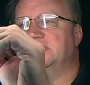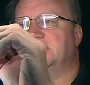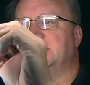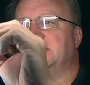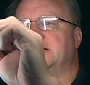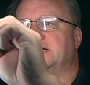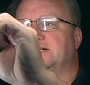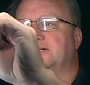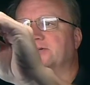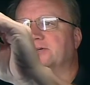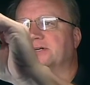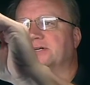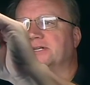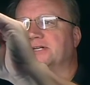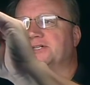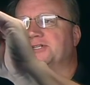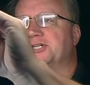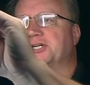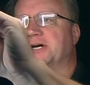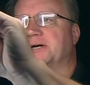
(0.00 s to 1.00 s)
and you're going to
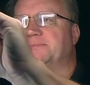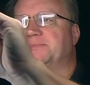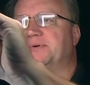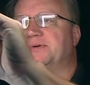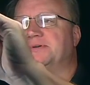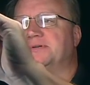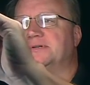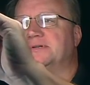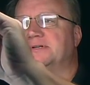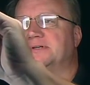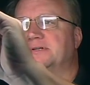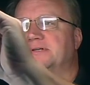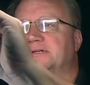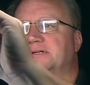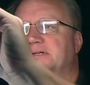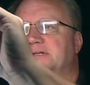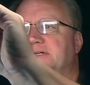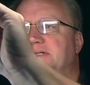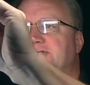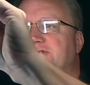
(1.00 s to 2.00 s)
jump.
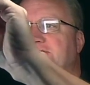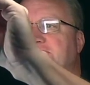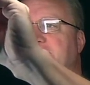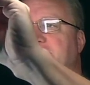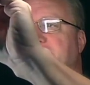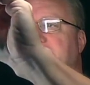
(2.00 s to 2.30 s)
So you're going